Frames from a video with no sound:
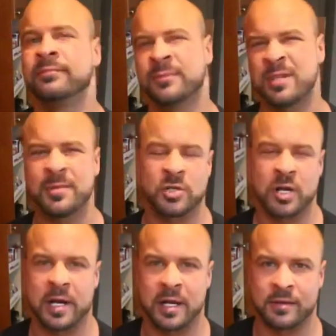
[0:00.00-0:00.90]
So I'm gonna
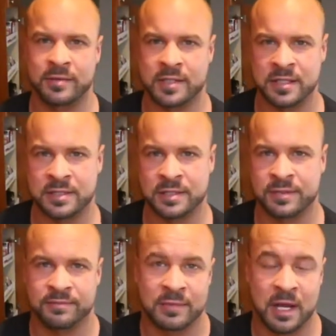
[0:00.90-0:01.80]
try it out and see
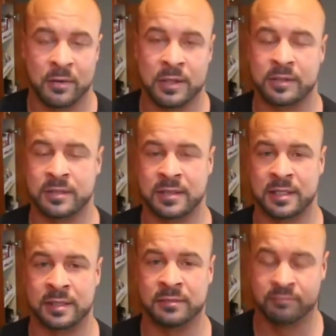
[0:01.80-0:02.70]
just how it,
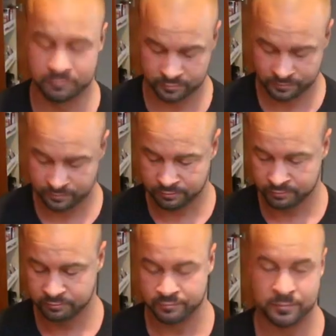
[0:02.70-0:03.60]
uh,
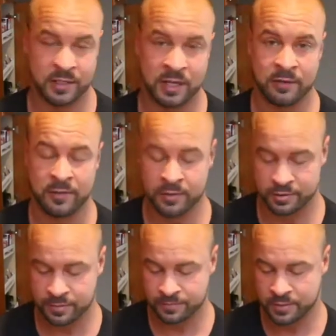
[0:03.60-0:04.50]
see how it
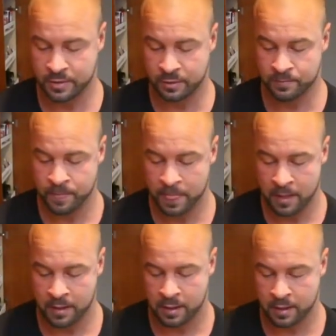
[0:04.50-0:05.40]
feels. So
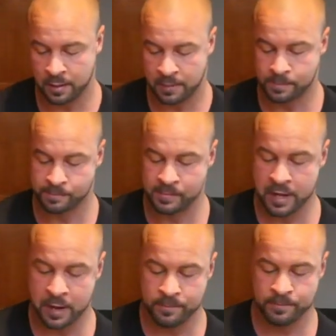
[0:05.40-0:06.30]
um,
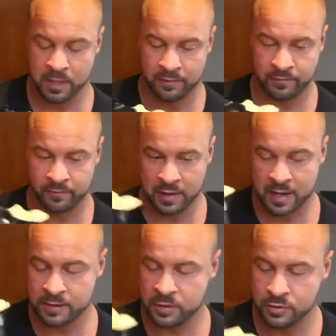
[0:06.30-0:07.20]
yeah, I've
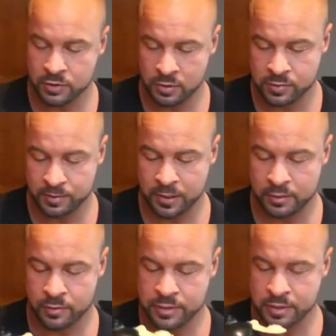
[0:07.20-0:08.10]
got two scoops of Big
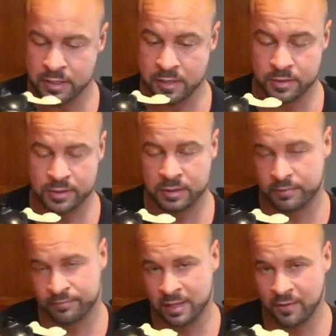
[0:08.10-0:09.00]
Noise in here just
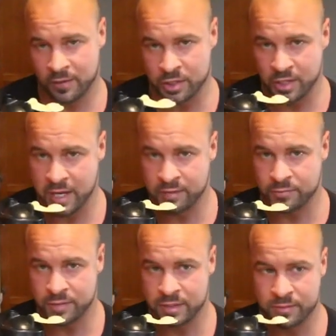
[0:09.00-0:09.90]
to give it a shot and we'll see